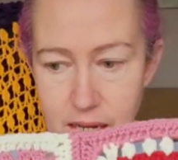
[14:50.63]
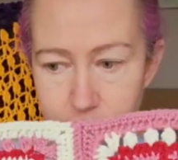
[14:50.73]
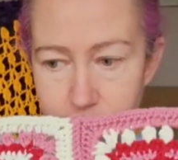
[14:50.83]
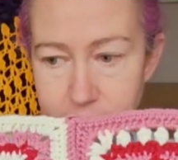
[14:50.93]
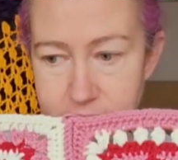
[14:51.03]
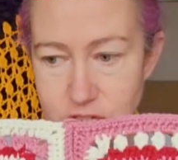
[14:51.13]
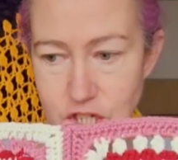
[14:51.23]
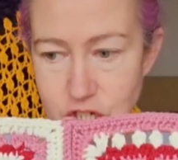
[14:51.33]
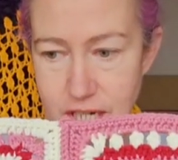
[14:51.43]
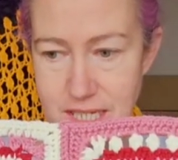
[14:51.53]
but it's
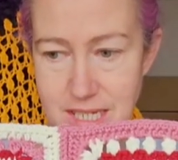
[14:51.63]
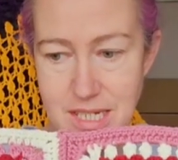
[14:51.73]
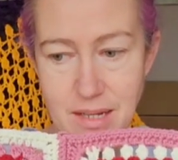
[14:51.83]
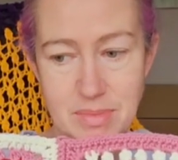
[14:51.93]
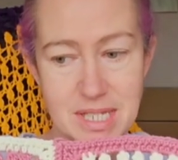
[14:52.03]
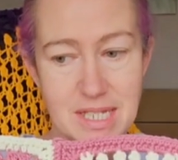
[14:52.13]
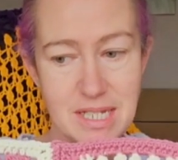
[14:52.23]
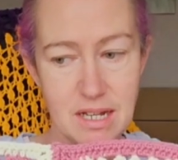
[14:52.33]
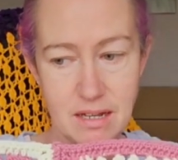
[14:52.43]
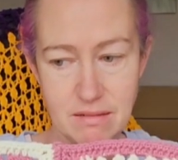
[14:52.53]
just,
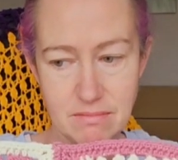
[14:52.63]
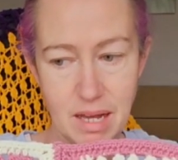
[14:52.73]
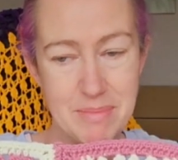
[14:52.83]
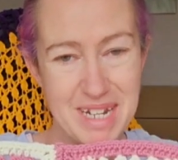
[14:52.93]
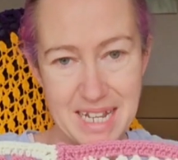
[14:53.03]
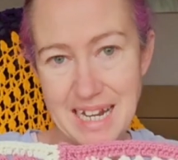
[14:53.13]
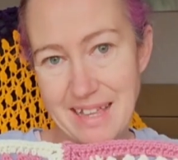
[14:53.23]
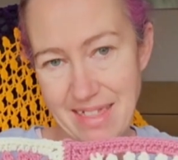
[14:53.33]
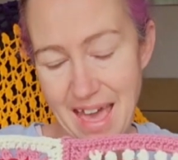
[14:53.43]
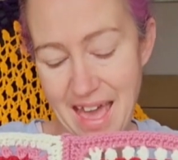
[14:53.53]
I'm nearly
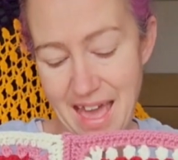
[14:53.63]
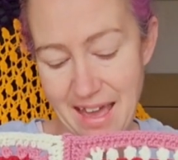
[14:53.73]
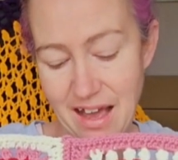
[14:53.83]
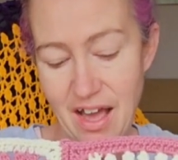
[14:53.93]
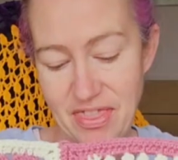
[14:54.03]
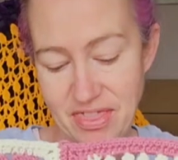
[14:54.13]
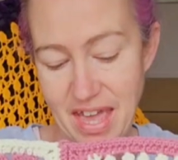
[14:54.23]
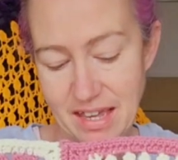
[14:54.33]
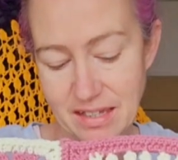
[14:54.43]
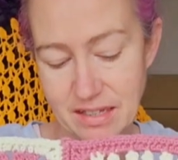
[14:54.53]
there, I
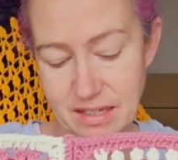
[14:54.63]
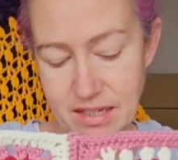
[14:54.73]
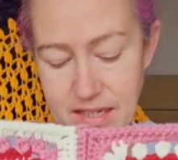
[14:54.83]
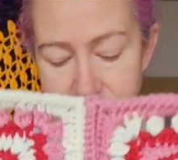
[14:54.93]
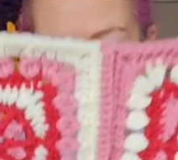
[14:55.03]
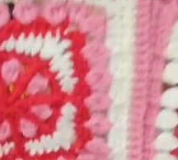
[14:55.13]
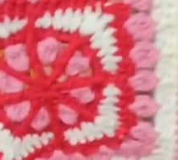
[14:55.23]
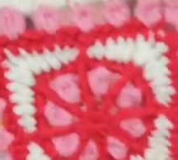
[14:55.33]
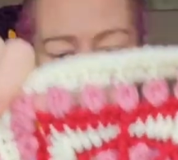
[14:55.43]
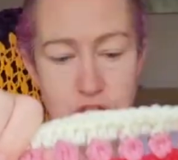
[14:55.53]
think.
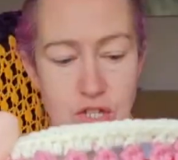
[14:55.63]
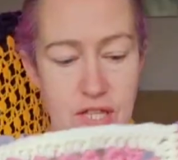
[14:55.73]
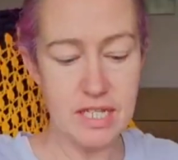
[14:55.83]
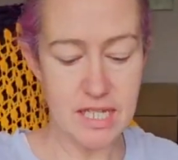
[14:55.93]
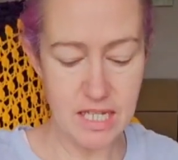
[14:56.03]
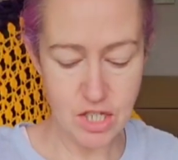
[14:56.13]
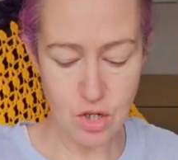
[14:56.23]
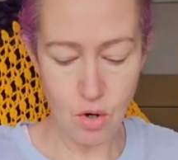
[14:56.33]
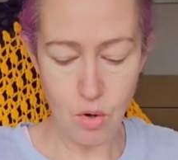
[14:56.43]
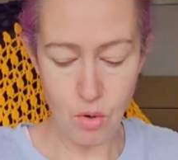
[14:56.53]
So this is
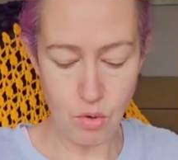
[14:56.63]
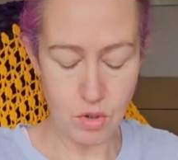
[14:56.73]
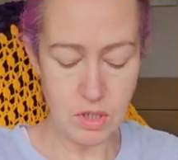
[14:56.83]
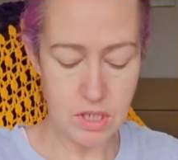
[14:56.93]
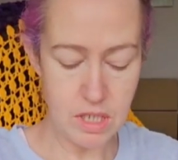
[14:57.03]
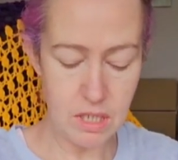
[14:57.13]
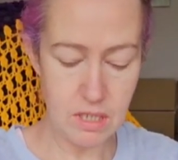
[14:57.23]
called,